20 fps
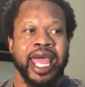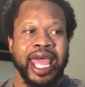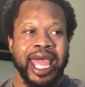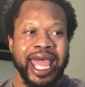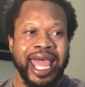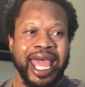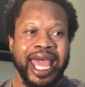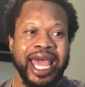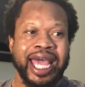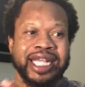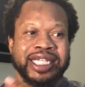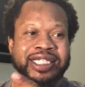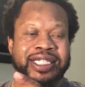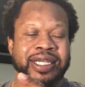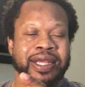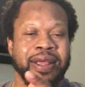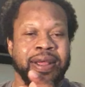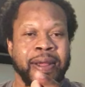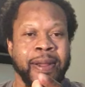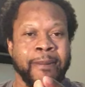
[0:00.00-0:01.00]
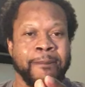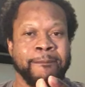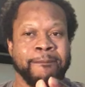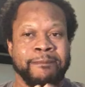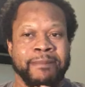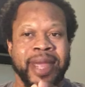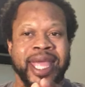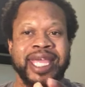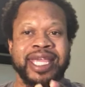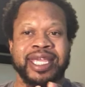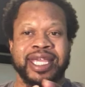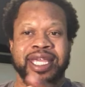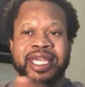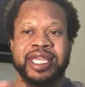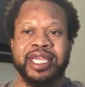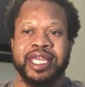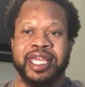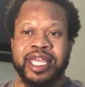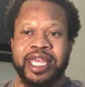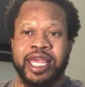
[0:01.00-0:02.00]
as making
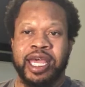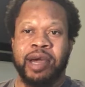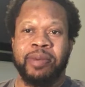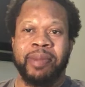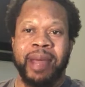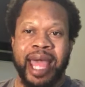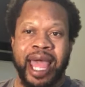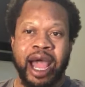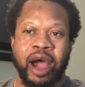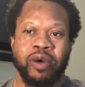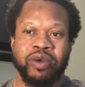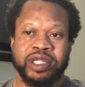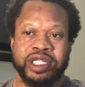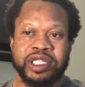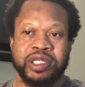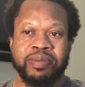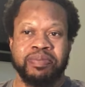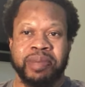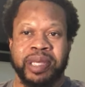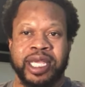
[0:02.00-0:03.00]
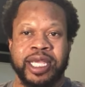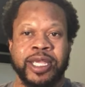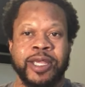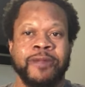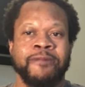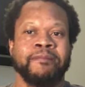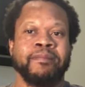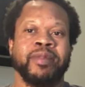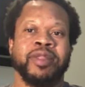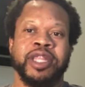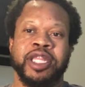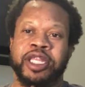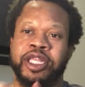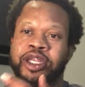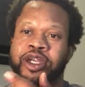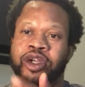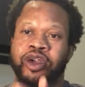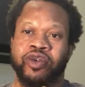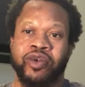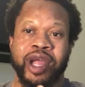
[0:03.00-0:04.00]
him out to be the
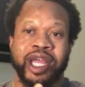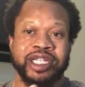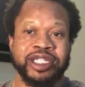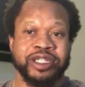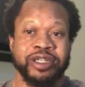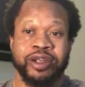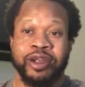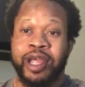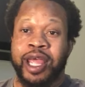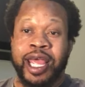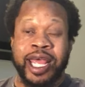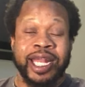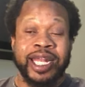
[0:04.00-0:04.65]
aggressor.